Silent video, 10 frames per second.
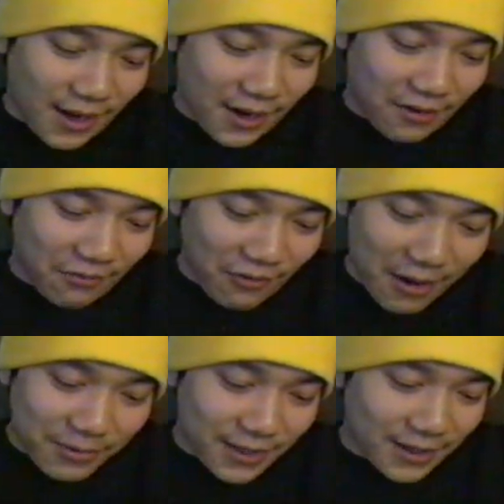and
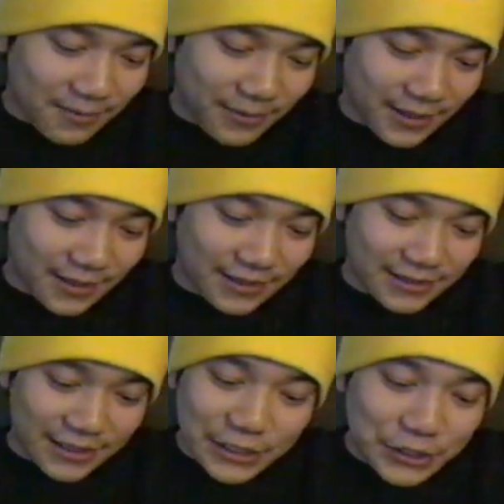wrapped it up
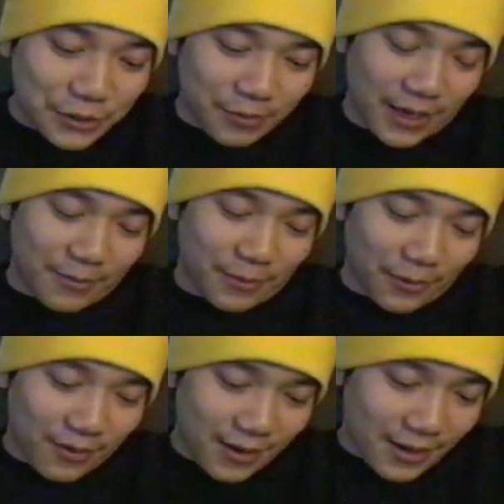in tissue
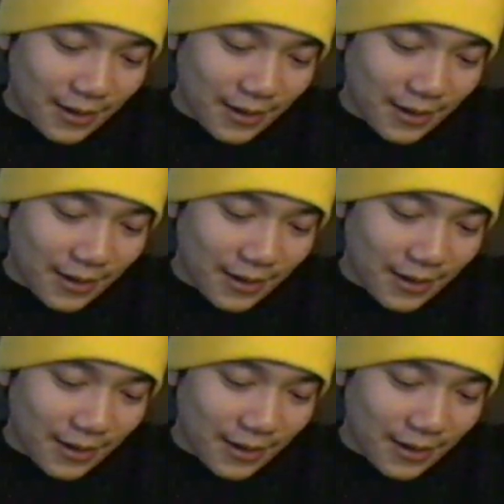paper